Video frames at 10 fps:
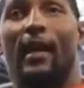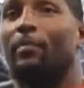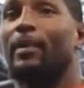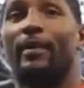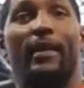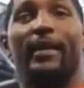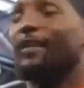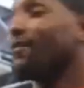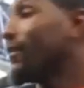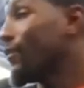I've been in
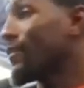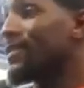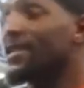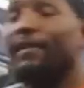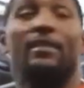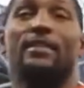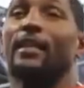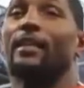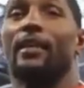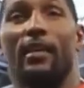the NFL for
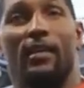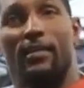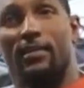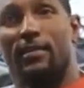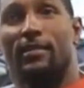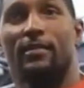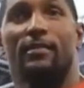17 years.